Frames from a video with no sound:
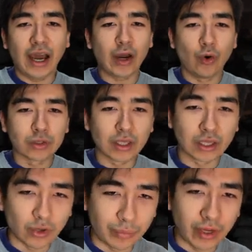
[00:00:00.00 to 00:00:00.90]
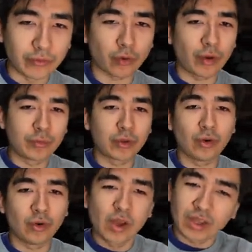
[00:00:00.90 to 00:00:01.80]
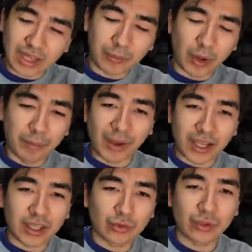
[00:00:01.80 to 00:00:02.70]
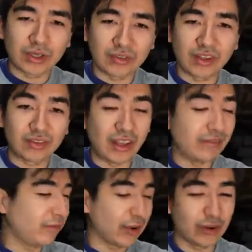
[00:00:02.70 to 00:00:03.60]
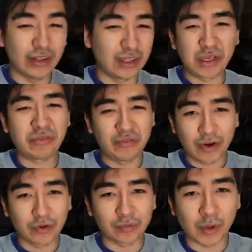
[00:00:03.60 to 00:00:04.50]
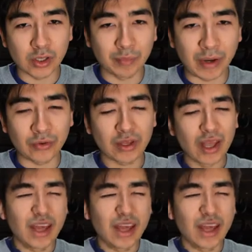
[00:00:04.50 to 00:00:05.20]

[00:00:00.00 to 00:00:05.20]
I hold a little bit of crypto that I bought back in 2016. Very small amount.